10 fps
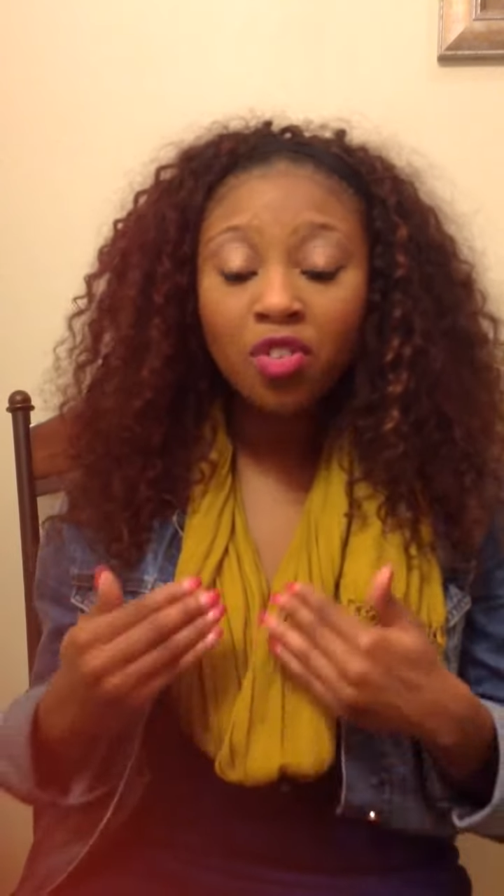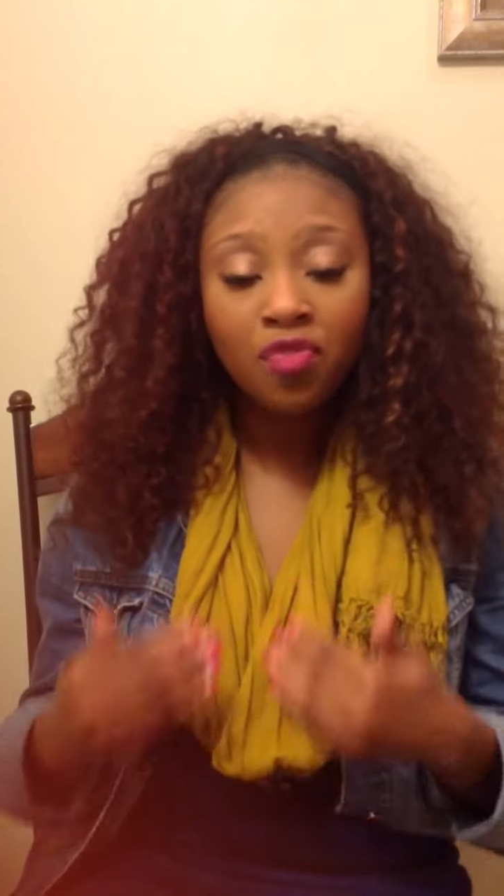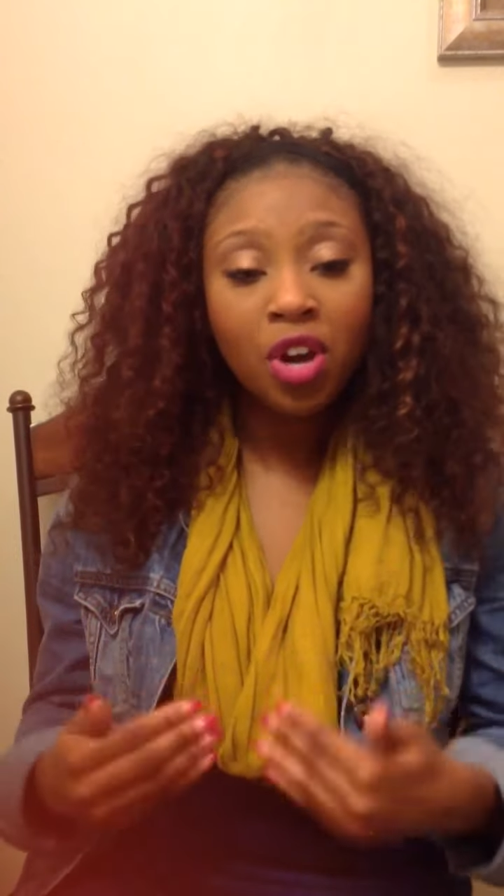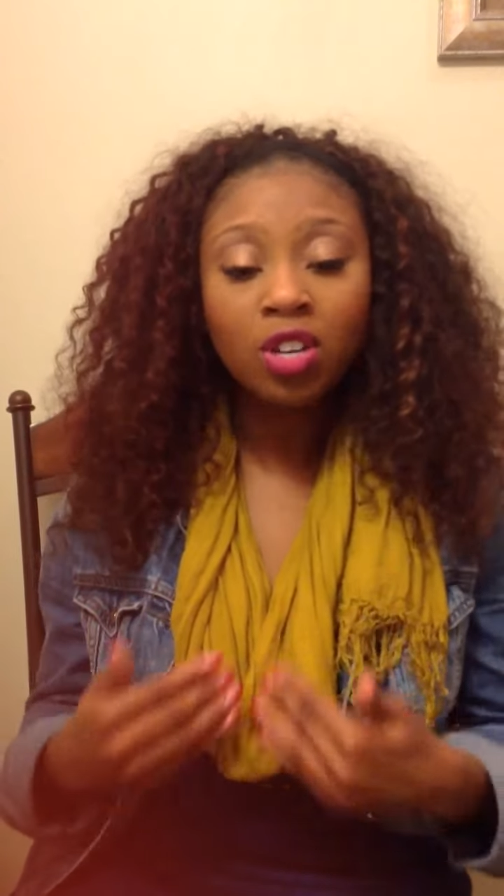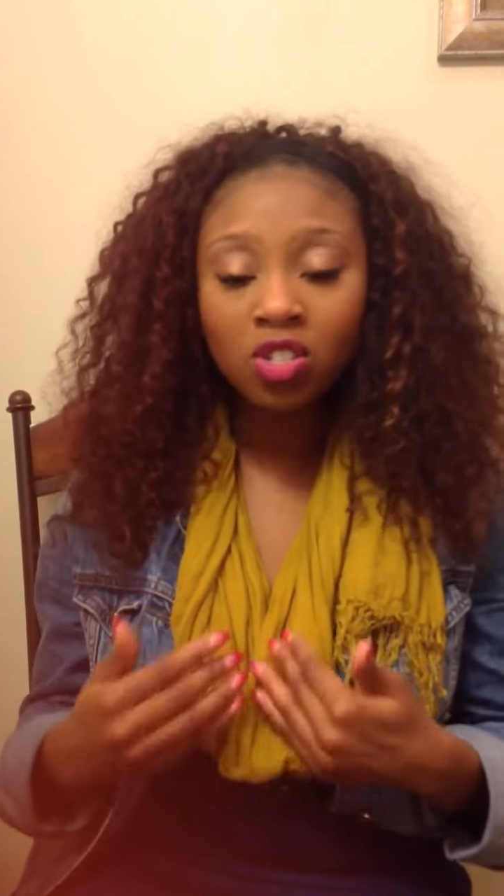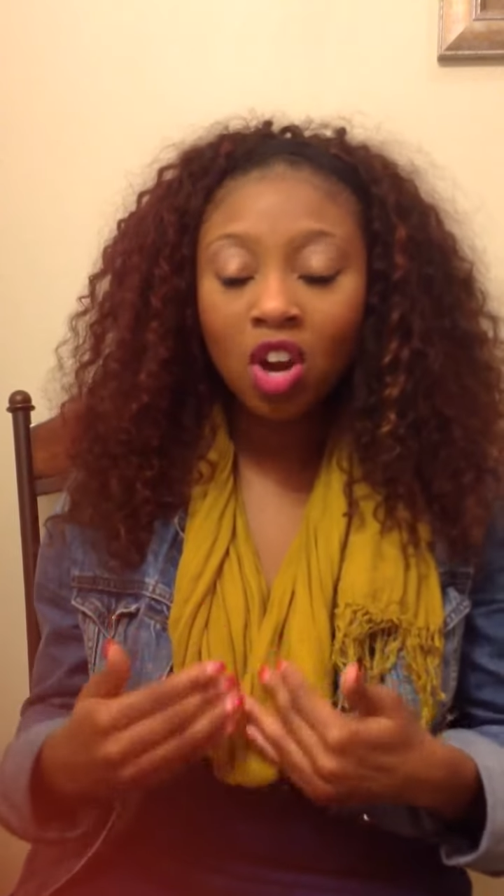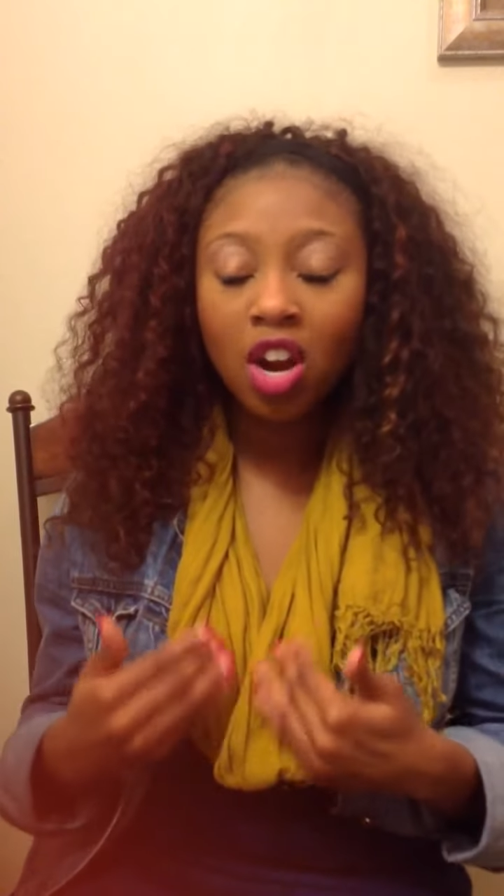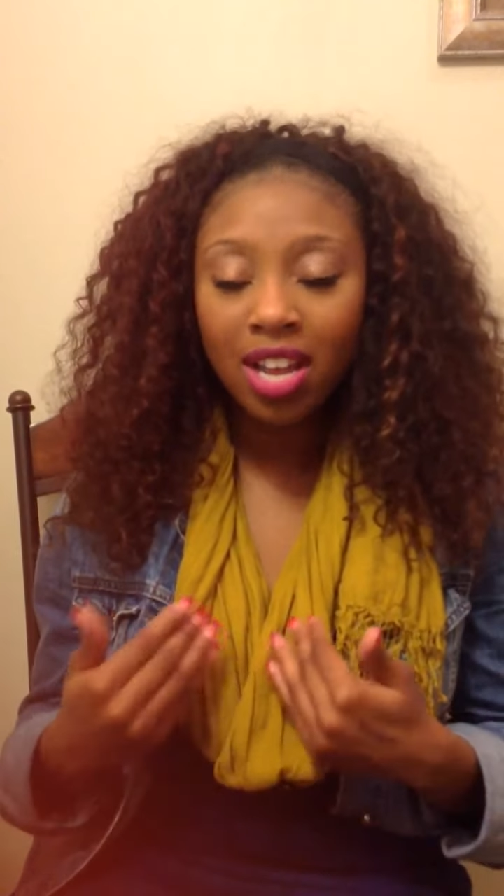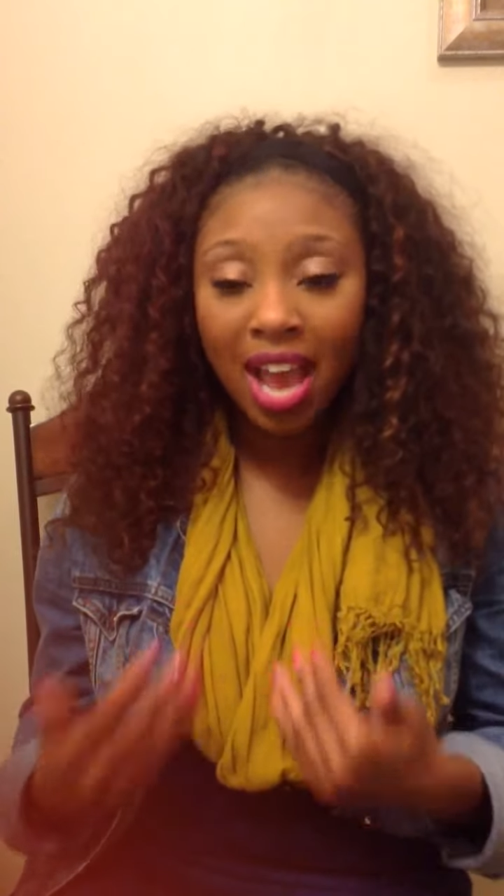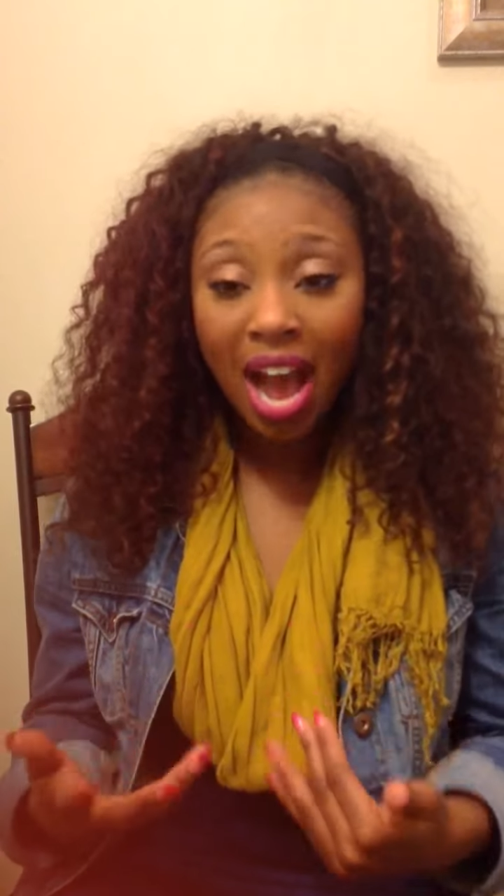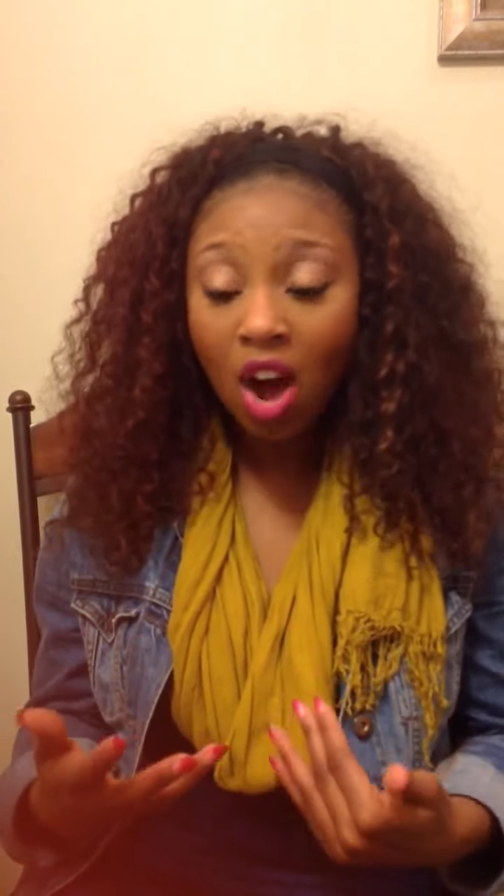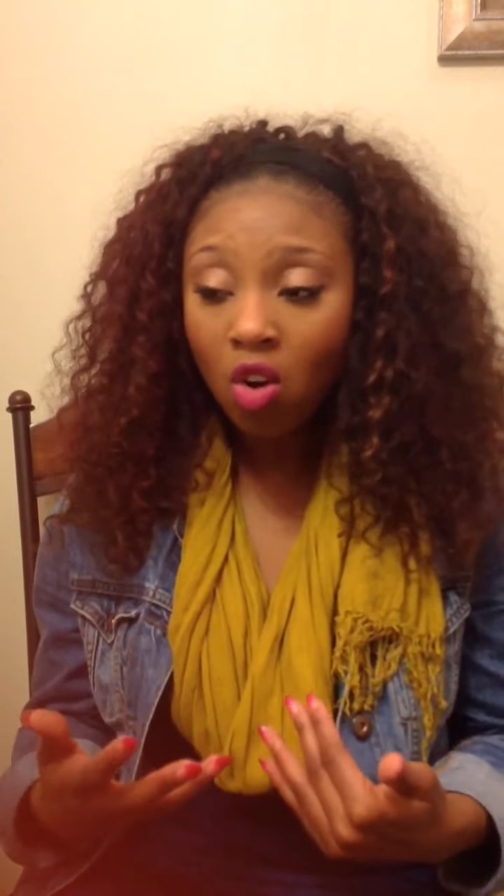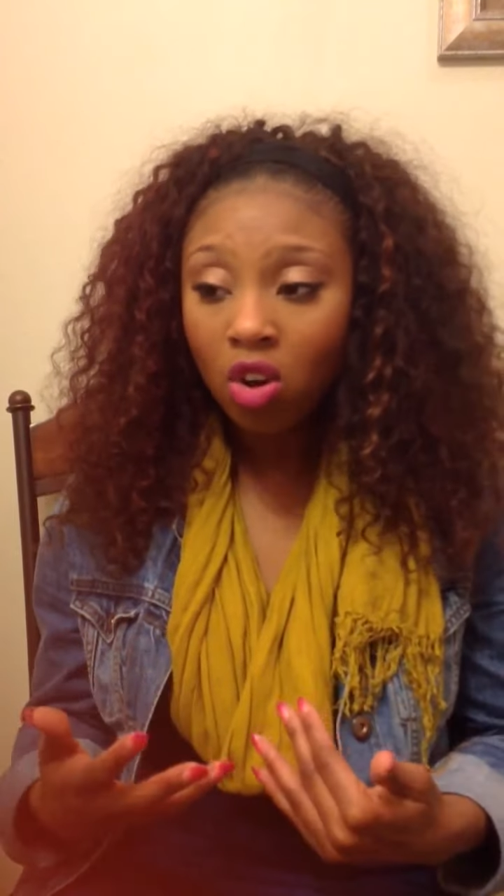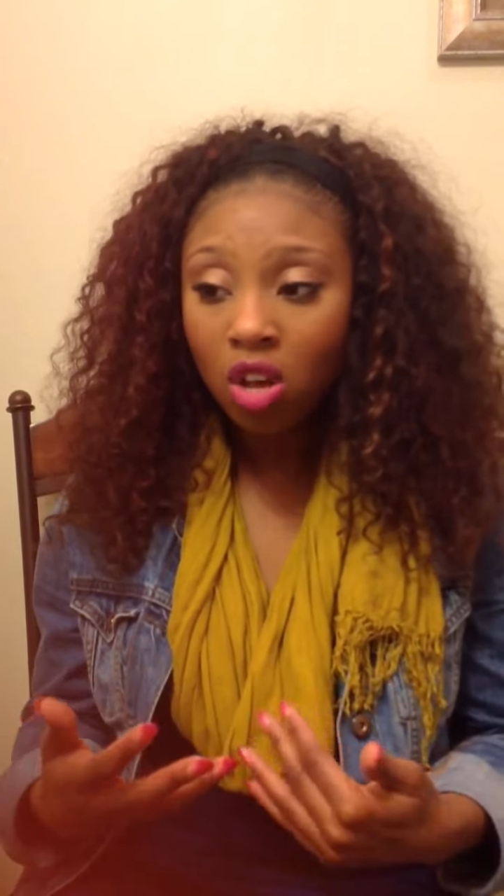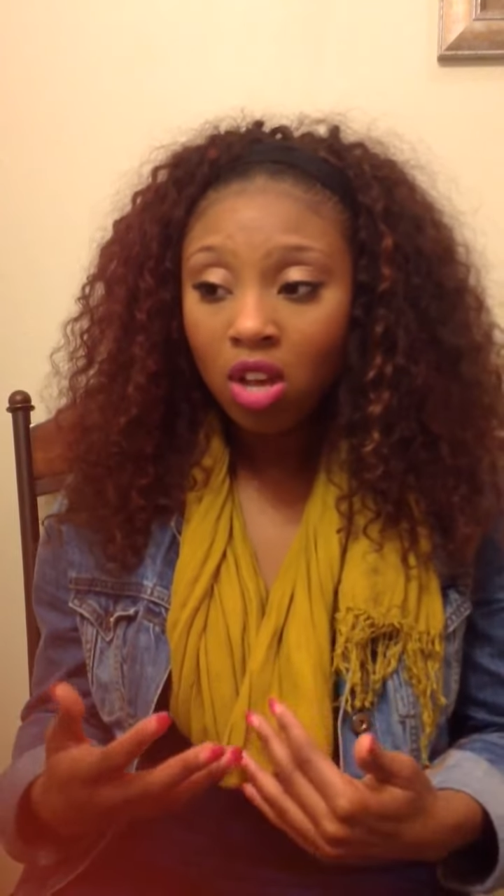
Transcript: first starting out,